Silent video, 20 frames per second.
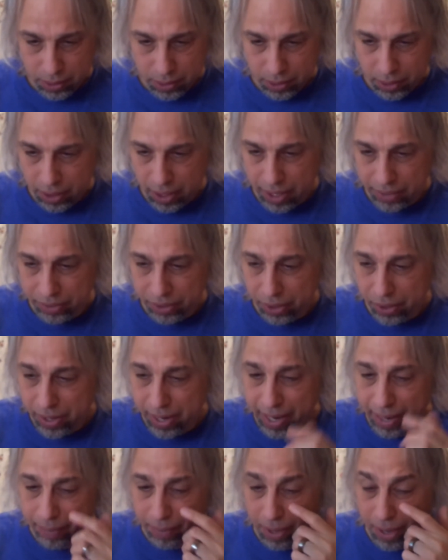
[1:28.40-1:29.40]
cut their
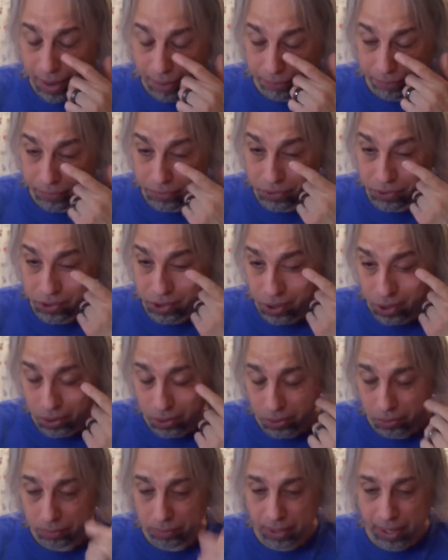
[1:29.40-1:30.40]
name off,
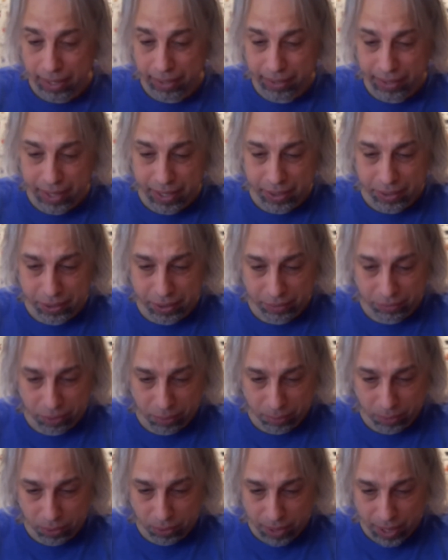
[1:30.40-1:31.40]
so I can't give
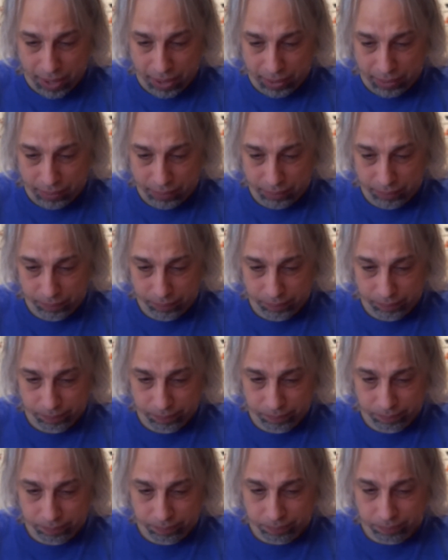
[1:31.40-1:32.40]
them credit.
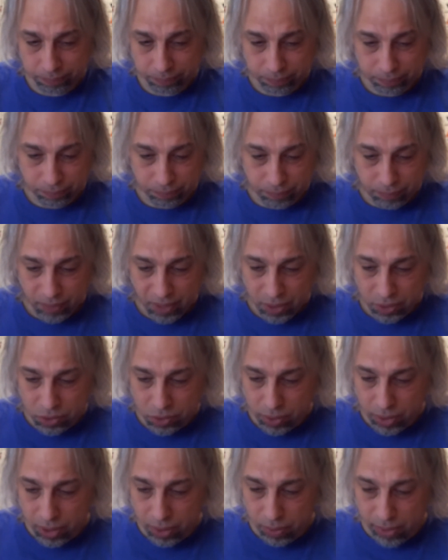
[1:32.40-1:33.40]

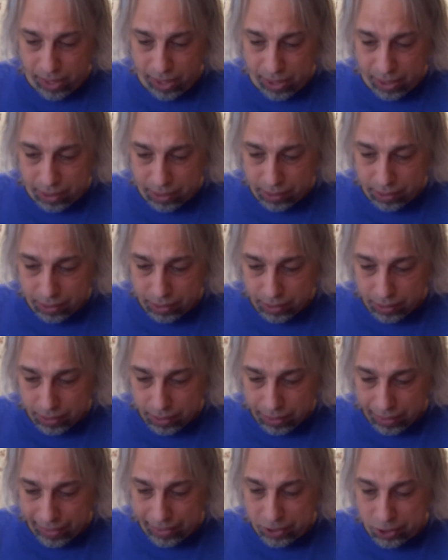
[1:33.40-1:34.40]
So anyway,
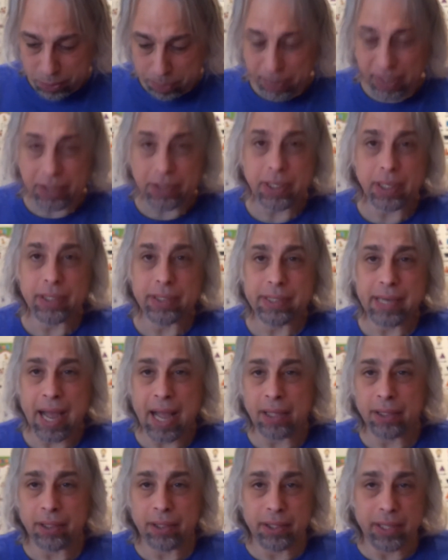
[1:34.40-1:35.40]
I spent
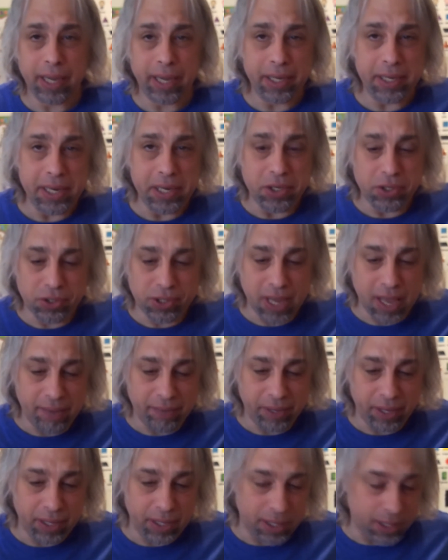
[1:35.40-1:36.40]

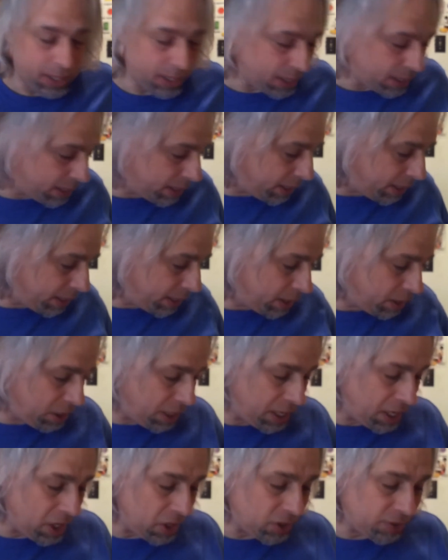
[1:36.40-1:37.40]
$1.97 on
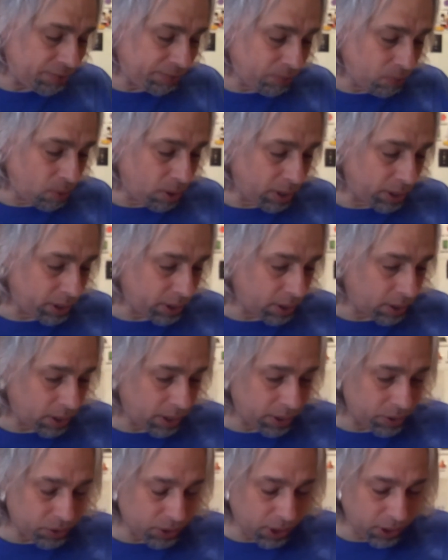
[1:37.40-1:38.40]
these 4
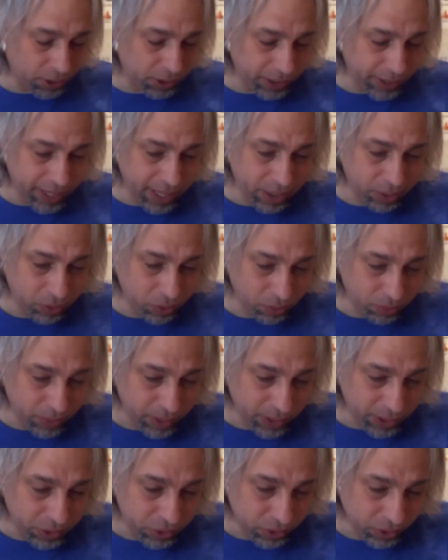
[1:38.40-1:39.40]
cards altogether. It
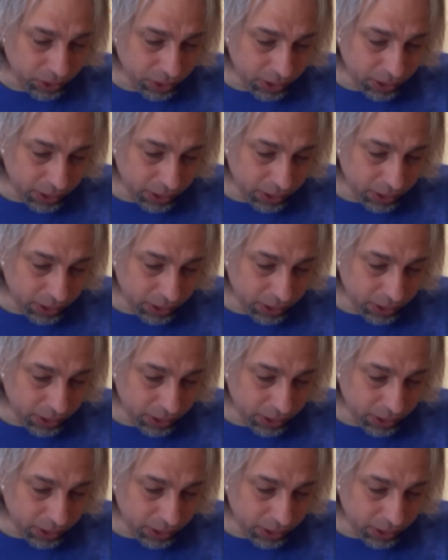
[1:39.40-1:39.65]
was